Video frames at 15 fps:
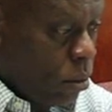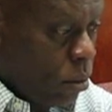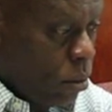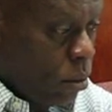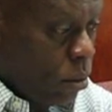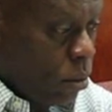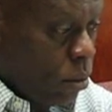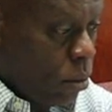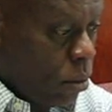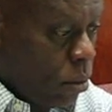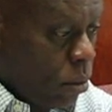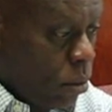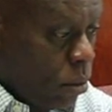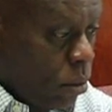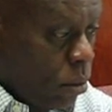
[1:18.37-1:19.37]

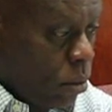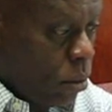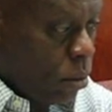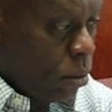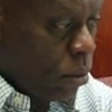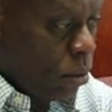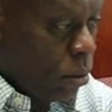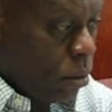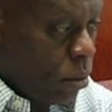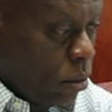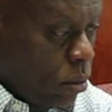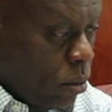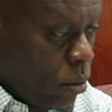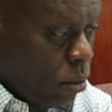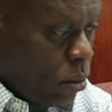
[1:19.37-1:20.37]

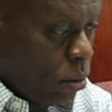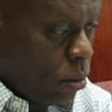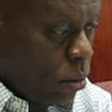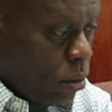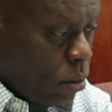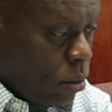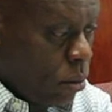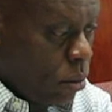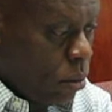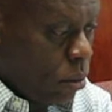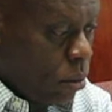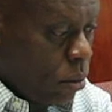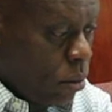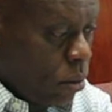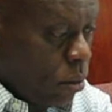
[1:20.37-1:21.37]

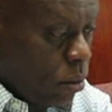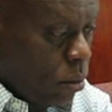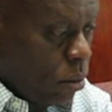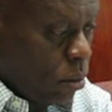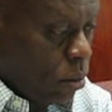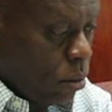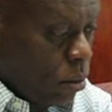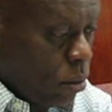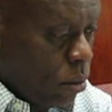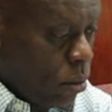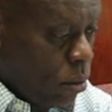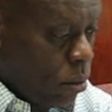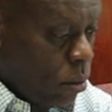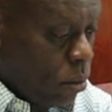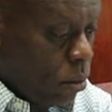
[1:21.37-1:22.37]

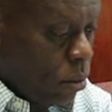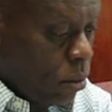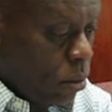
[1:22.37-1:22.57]
[no speech]